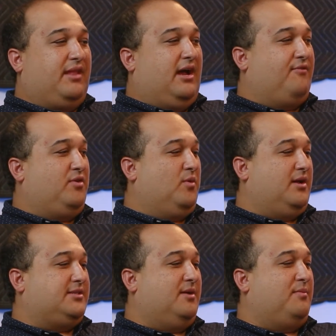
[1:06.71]
Uh, if you
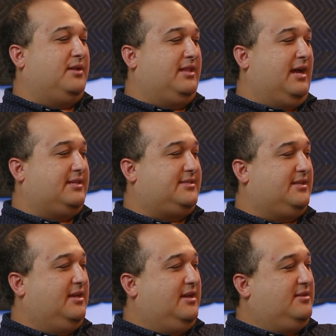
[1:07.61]
want somebody
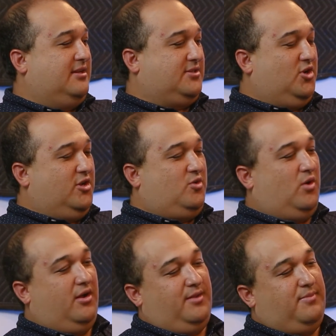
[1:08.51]
that does good
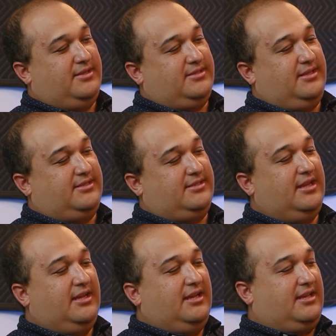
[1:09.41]
quality business,
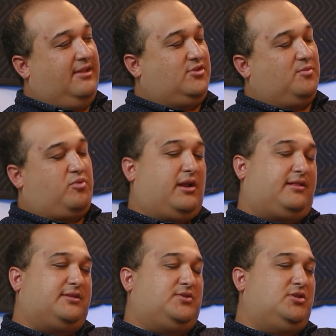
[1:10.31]
gives you a
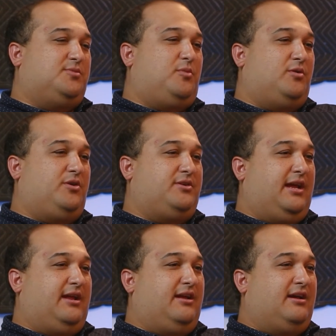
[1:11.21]
product that's usable in your
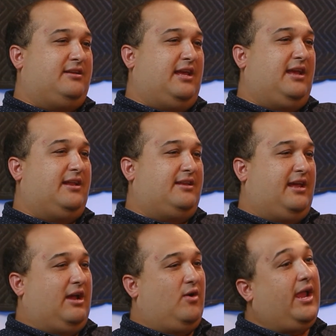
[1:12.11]
day, a uh, day in and
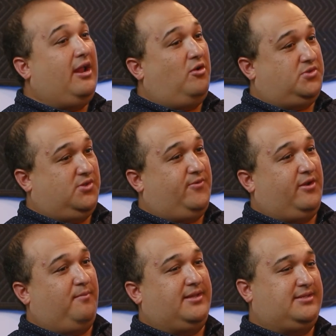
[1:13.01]
day out, and also for
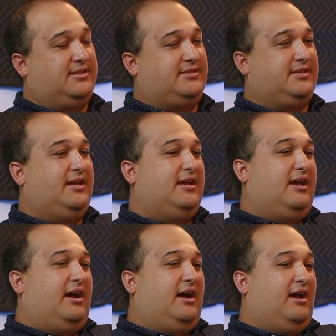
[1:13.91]
your business,
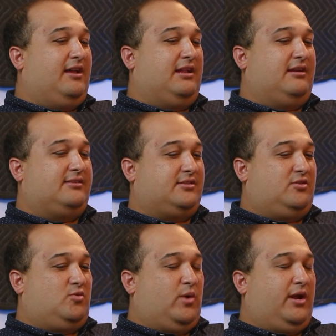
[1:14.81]
uh, and has
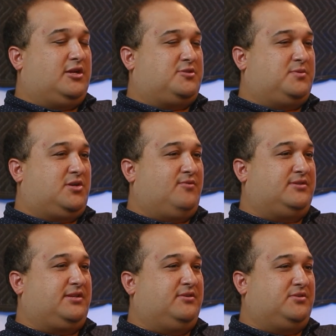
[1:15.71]
great customer
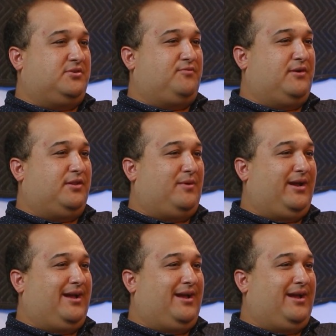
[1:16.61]
service skills, you found the right